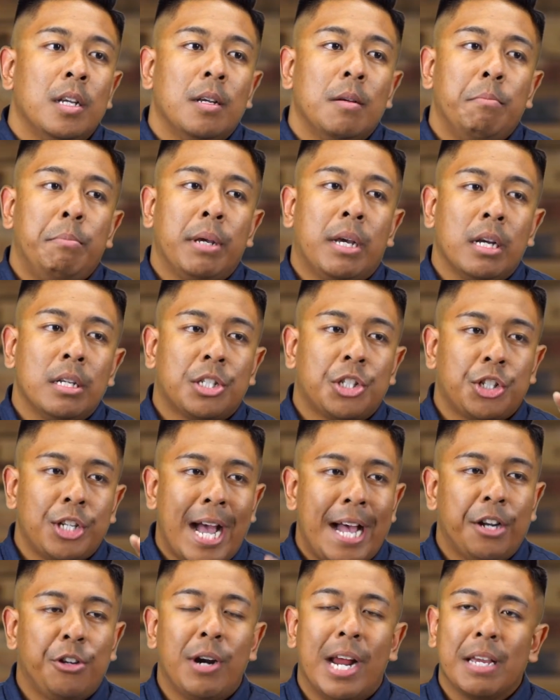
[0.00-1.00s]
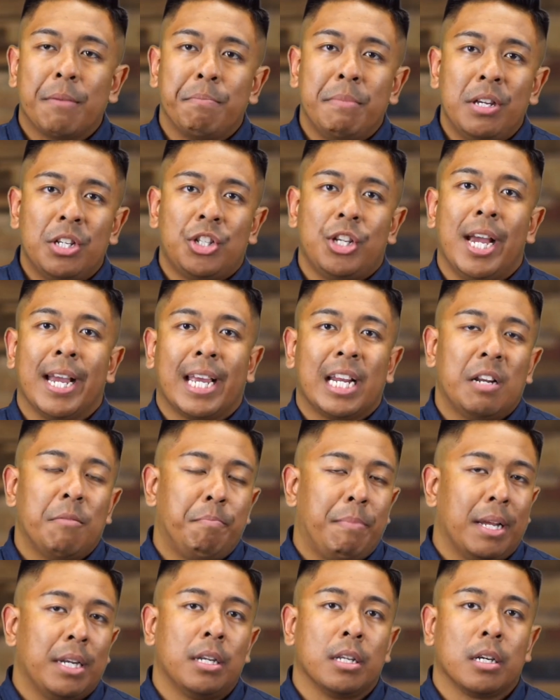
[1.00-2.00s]
Because Shadrach, Meshach, and
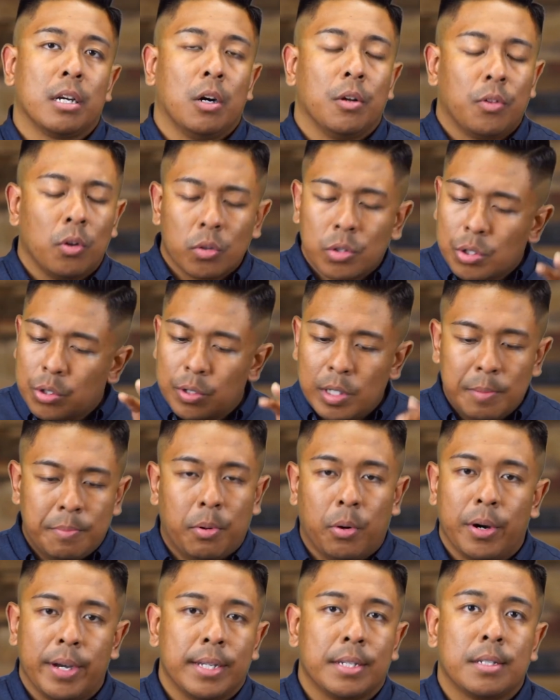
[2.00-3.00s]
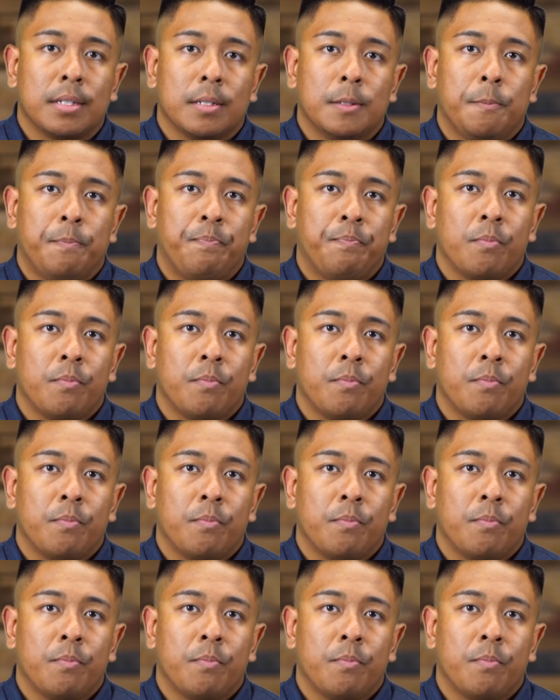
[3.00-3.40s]
Abednego, those three boys,